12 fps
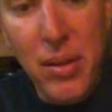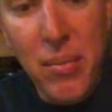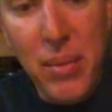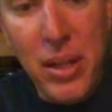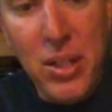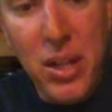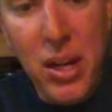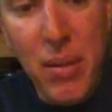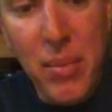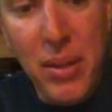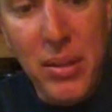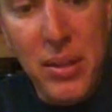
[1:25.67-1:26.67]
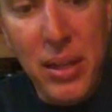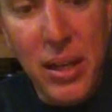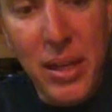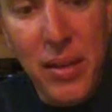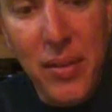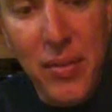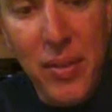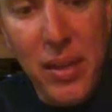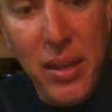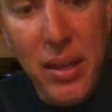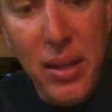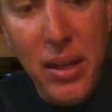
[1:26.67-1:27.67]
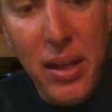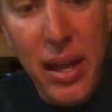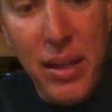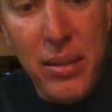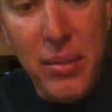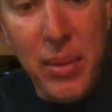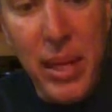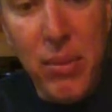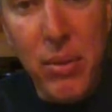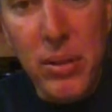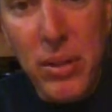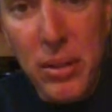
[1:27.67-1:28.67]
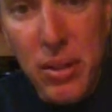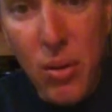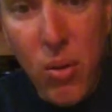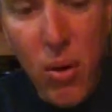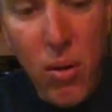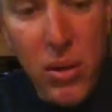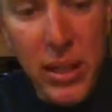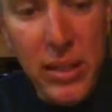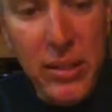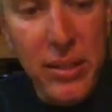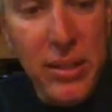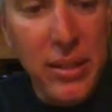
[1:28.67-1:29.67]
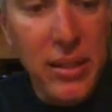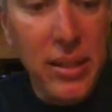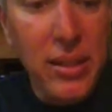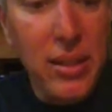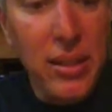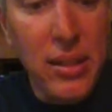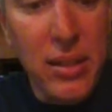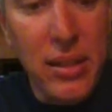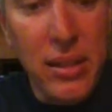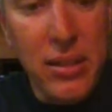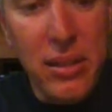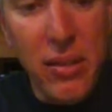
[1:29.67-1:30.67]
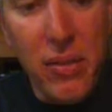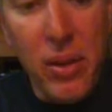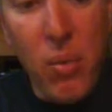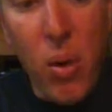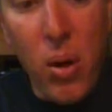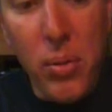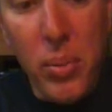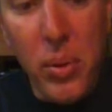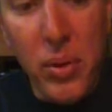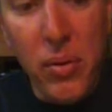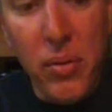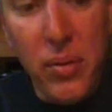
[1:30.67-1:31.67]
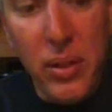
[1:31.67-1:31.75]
my job that's has some heat resistant qualities. It's definitely waterproof.